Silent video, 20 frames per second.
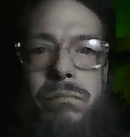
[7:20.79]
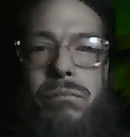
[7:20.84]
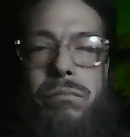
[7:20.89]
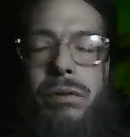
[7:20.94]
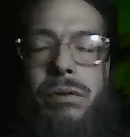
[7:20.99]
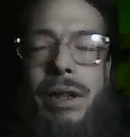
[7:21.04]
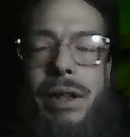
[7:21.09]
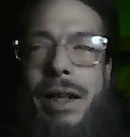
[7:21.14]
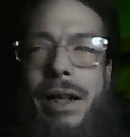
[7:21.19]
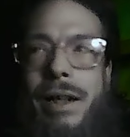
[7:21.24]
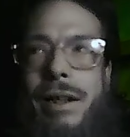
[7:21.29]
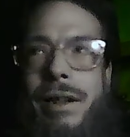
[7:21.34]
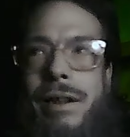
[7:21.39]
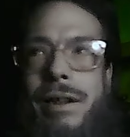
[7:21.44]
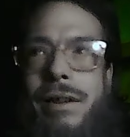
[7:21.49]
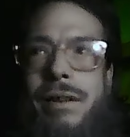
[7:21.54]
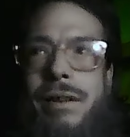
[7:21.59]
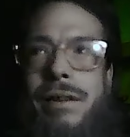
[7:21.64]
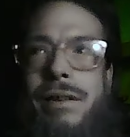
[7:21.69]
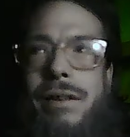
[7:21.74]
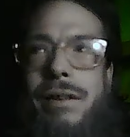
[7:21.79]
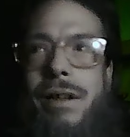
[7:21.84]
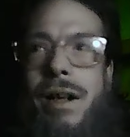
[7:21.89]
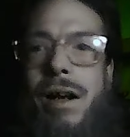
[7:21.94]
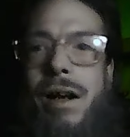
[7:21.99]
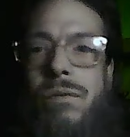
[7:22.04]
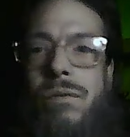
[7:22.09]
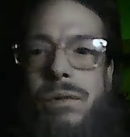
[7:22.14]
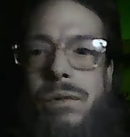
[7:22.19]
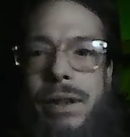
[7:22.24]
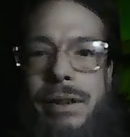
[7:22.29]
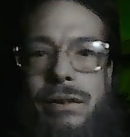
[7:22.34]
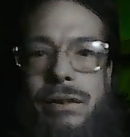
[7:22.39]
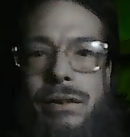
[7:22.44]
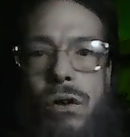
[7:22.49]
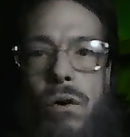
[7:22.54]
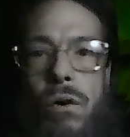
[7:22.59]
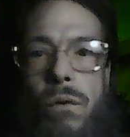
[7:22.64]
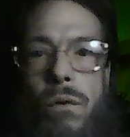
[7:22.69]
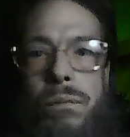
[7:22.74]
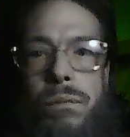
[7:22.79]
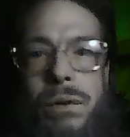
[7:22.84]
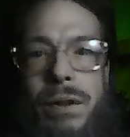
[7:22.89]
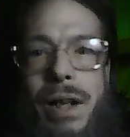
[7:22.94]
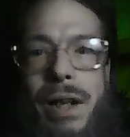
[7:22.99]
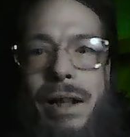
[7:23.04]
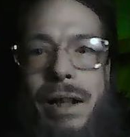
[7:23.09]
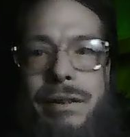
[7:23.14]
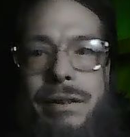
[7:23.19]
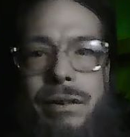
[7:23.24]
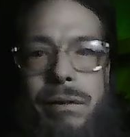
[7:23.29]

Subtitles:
But I have little hope for that.